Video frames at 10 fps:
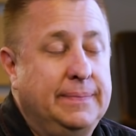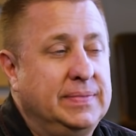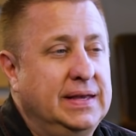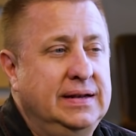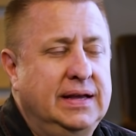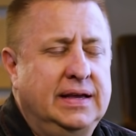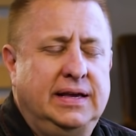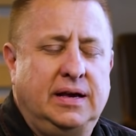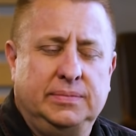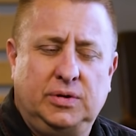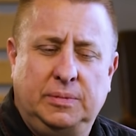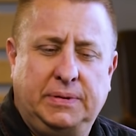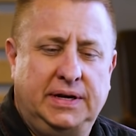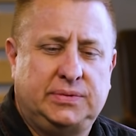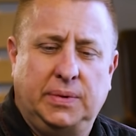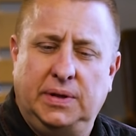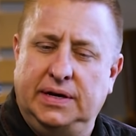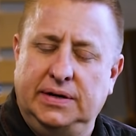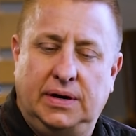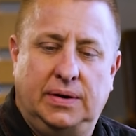And come to a place where we're
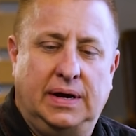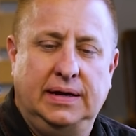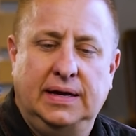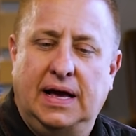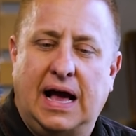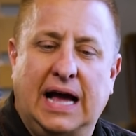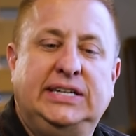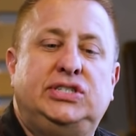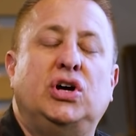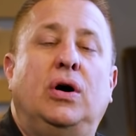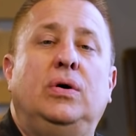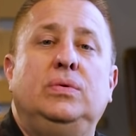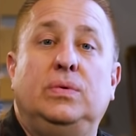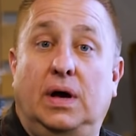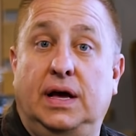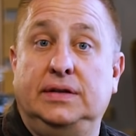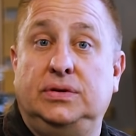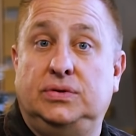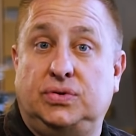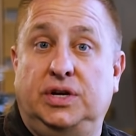like, no, I don't want
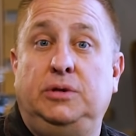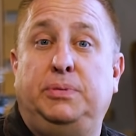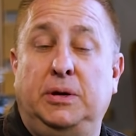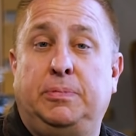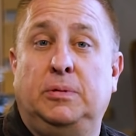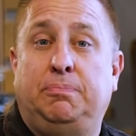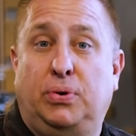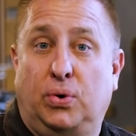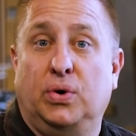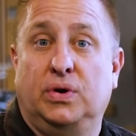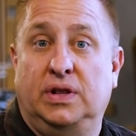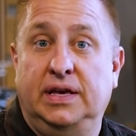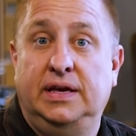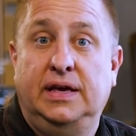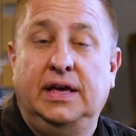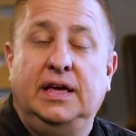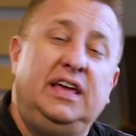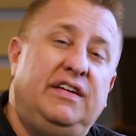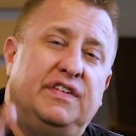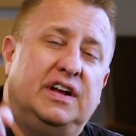to treat people poorly,
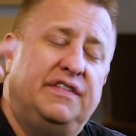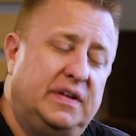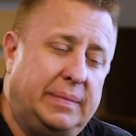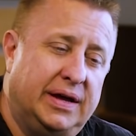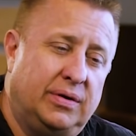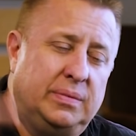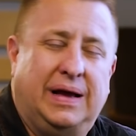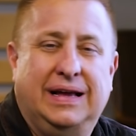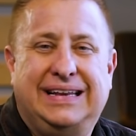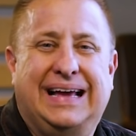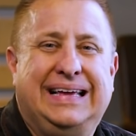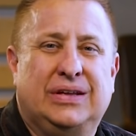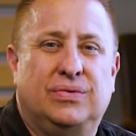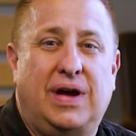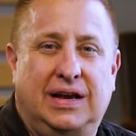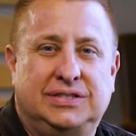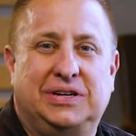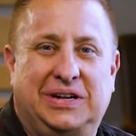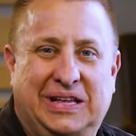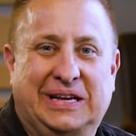even if in my own mind I can
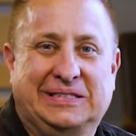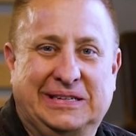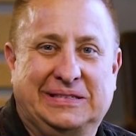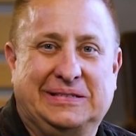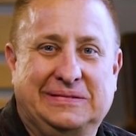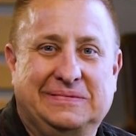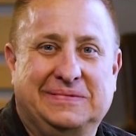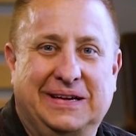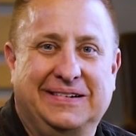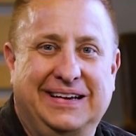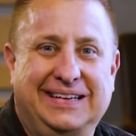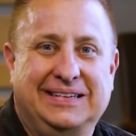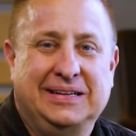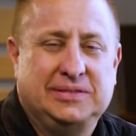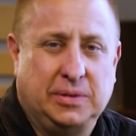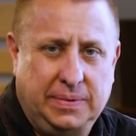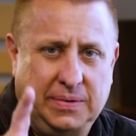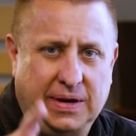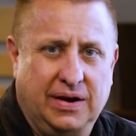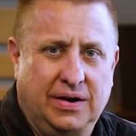rationalize it. All right? So
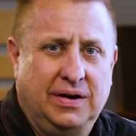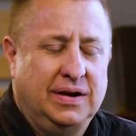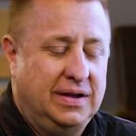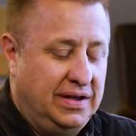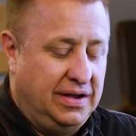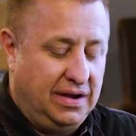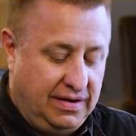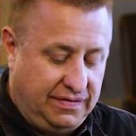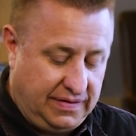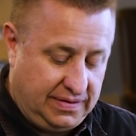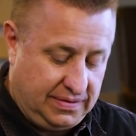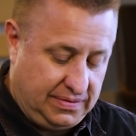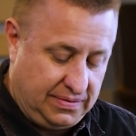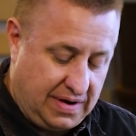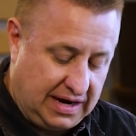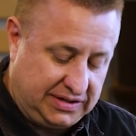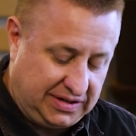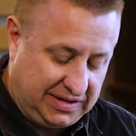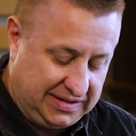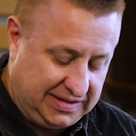beware of
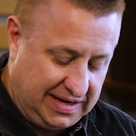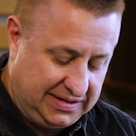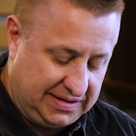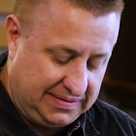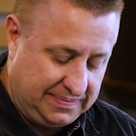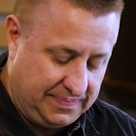rationalization.